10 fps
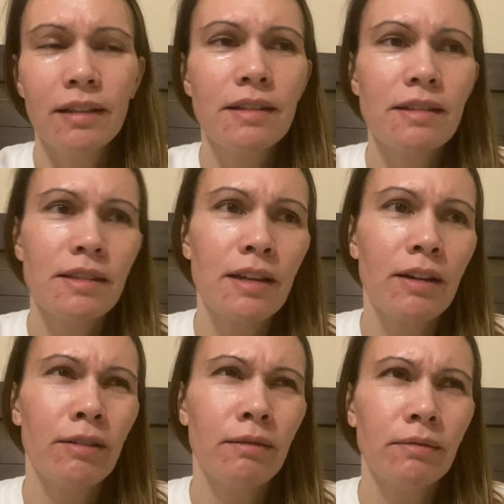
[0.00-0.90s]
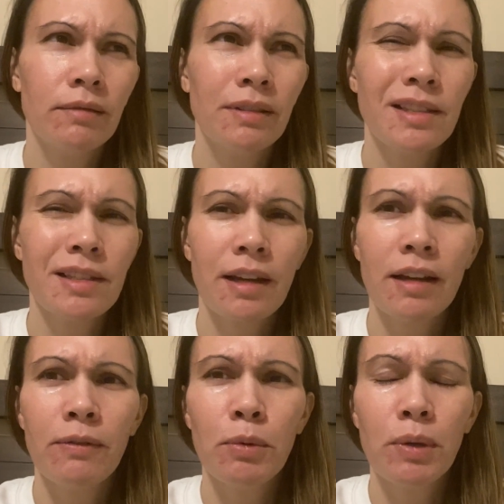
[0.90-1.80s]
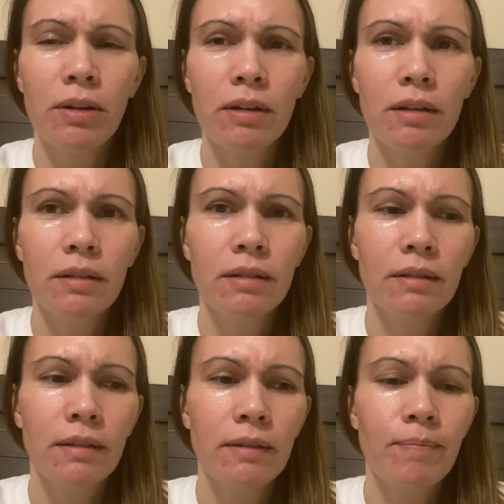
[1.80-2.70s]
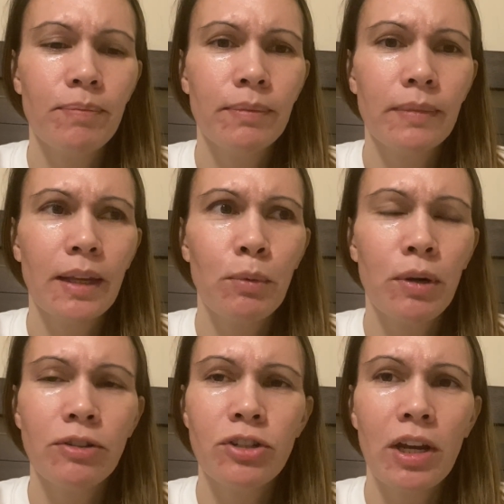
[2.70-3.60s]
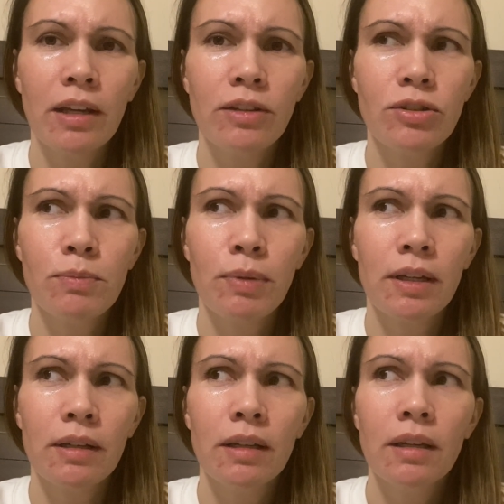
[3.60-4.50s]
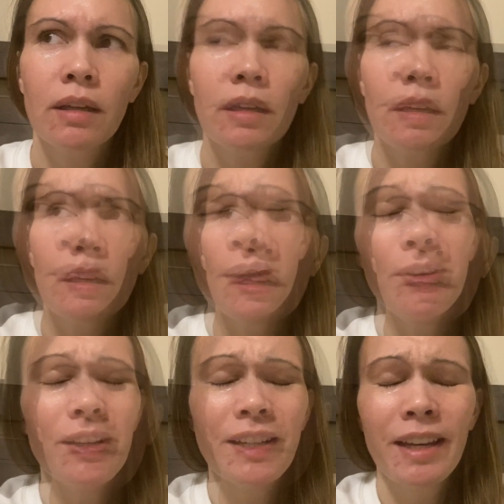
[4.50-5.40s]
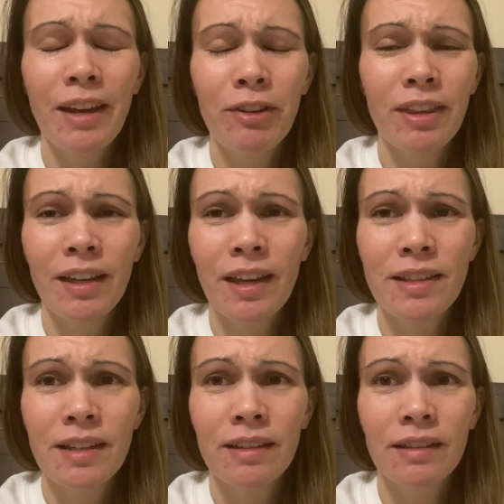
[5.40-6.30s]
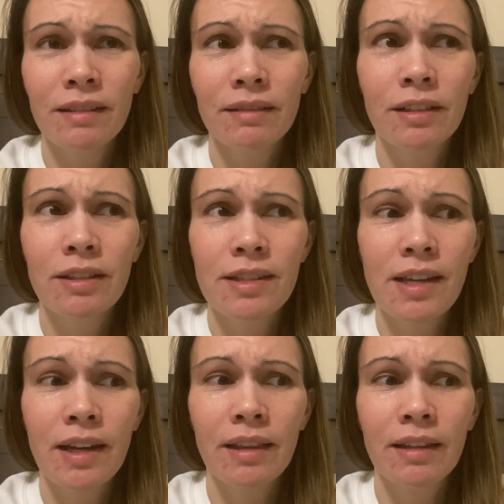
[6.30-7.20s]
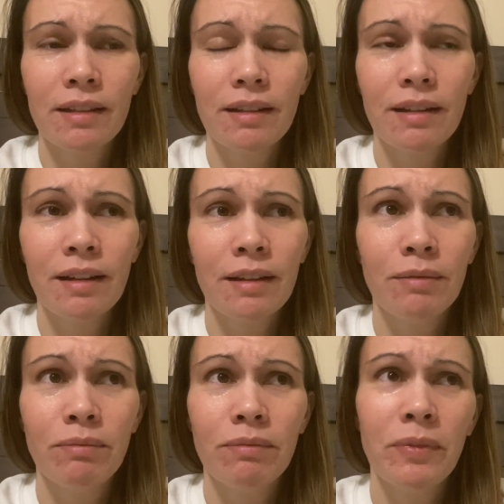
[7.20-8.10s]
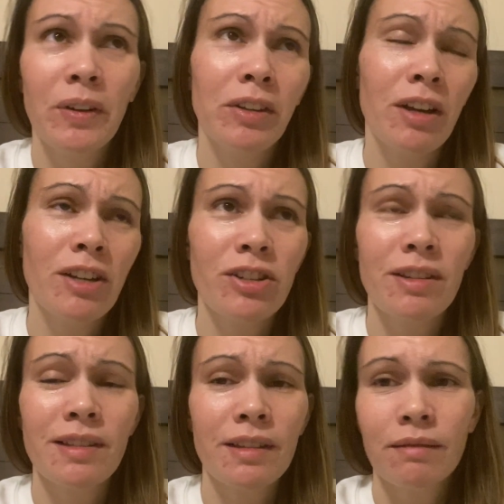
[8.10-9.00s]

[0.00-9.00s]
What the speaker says: So it's kind of a weird change, but I'm gonna take everything as a good sign that I feel nauseous,